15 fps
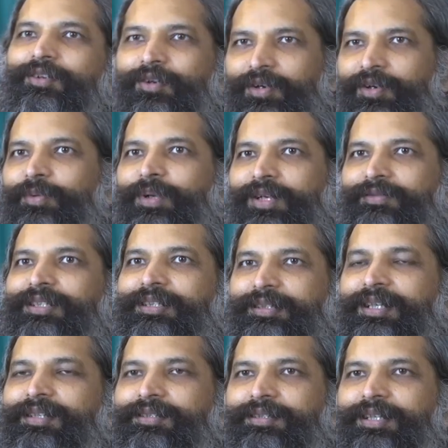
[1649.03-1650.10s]
or one of the
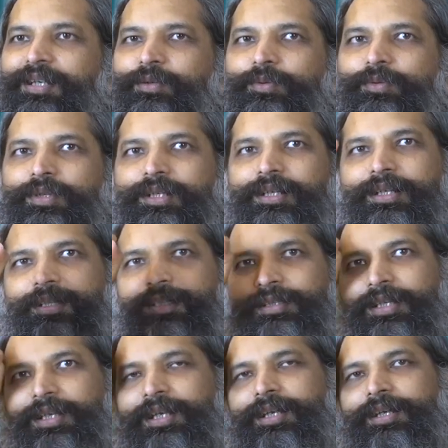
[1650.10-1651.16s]
things they do,
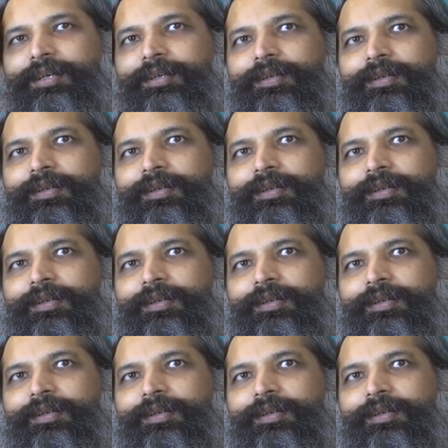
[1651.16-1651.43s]
they